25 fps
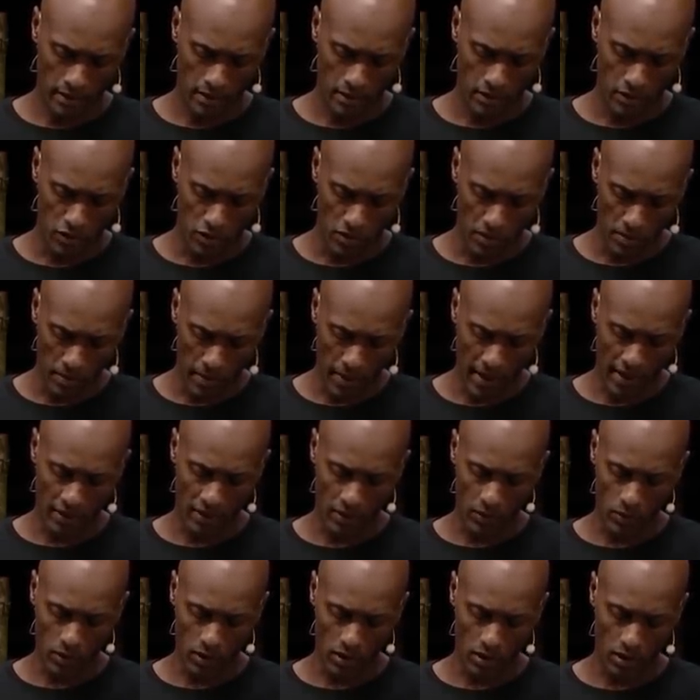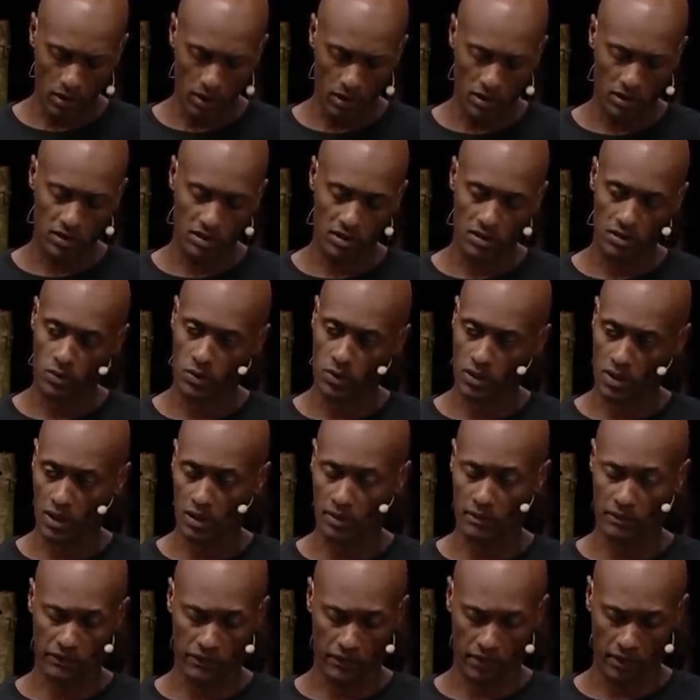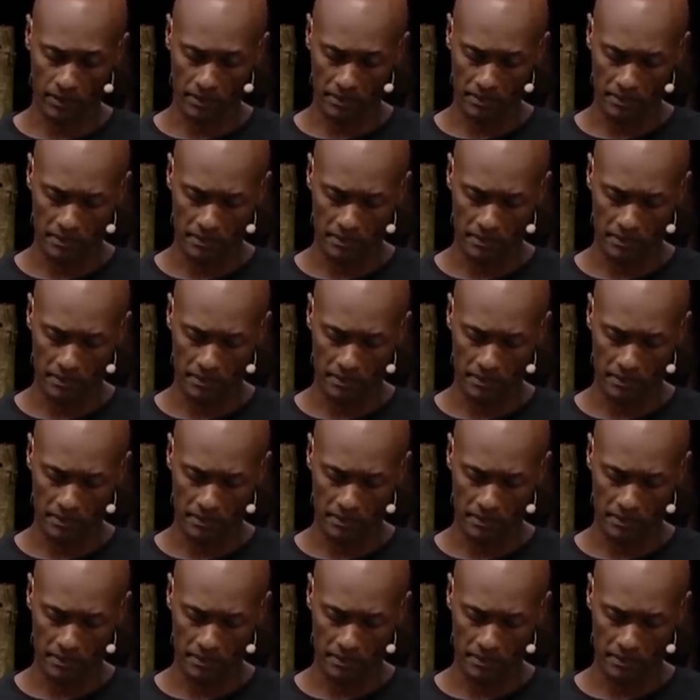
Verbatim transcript: No matter what culture we come from.